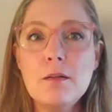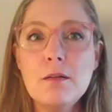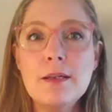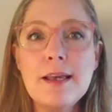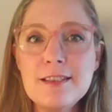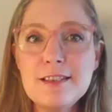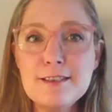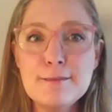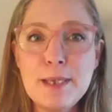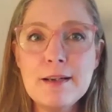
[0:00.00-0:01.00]
our guest
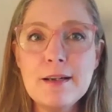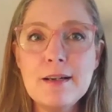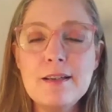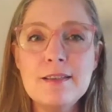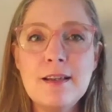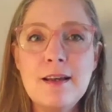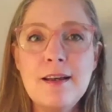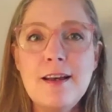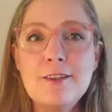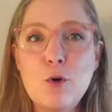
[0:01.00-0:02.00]
speakers
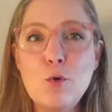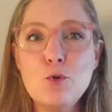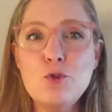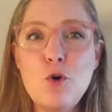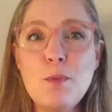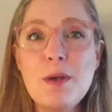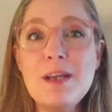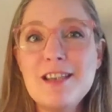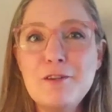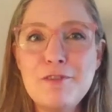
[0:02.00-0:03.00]
and also
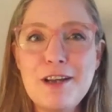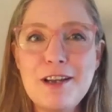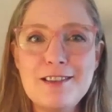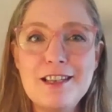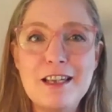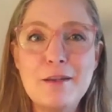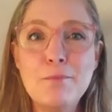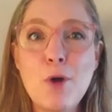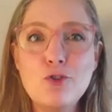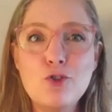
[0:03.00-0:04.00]
myself as the
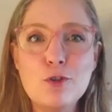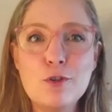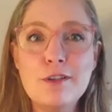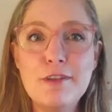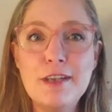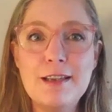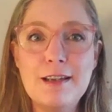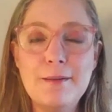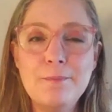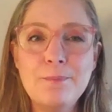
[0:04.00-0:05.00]
module
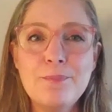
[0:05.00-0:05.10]
convener.